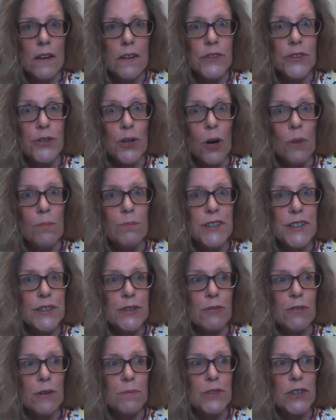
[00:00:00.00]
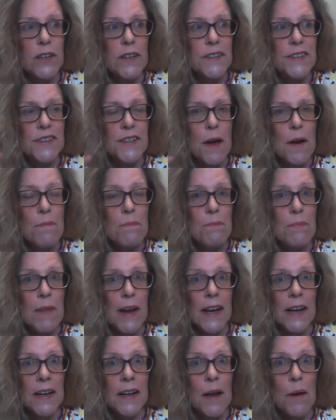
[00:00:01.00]
job descriptions
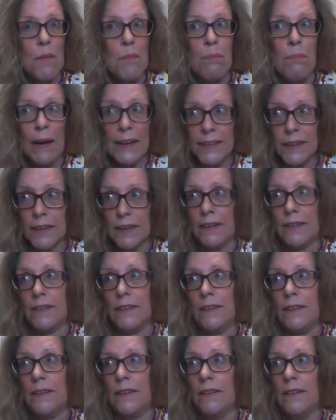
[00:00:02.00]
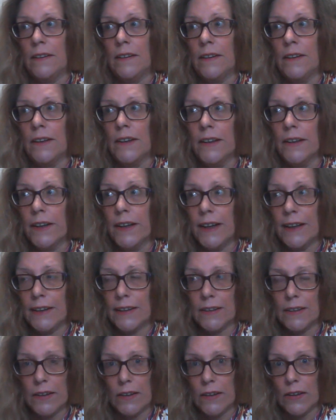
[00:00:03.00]
mean butt kiss.
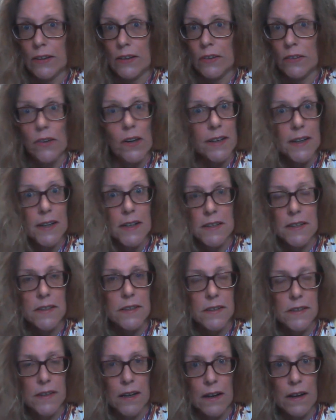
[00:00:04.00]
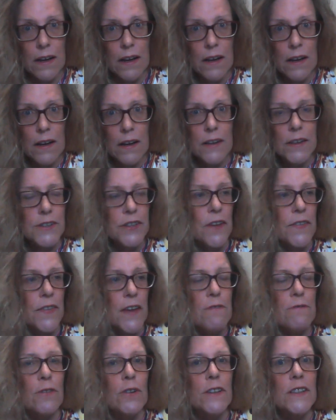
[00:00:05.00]
It's non-existent, so
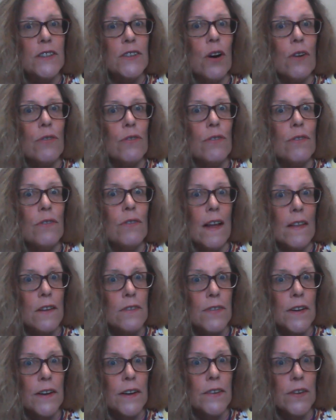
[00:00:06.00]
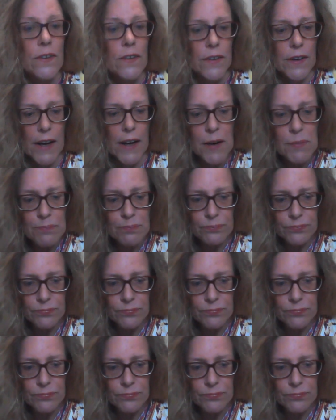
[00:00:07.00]
therefore it's not relevant, okay?